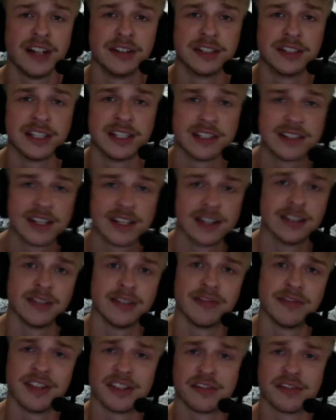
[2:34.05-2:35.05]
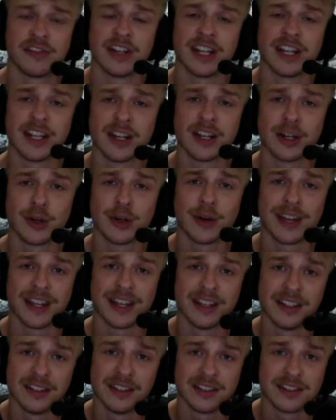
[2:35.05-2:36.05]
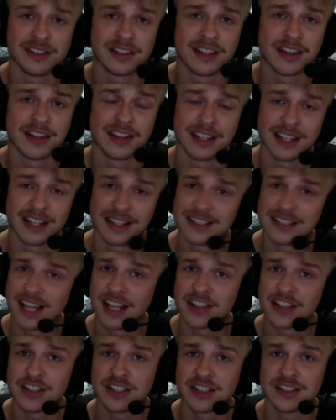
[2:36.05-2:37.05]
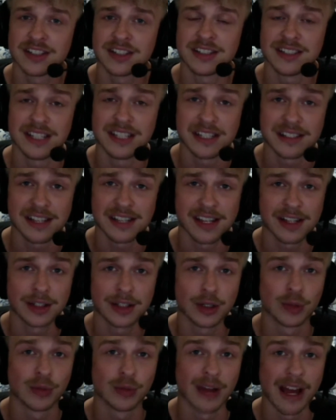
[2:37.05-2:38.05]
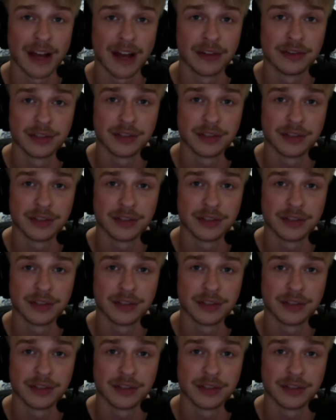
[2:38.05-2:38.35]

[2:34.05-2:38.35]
detail of this video is the attention to detail around the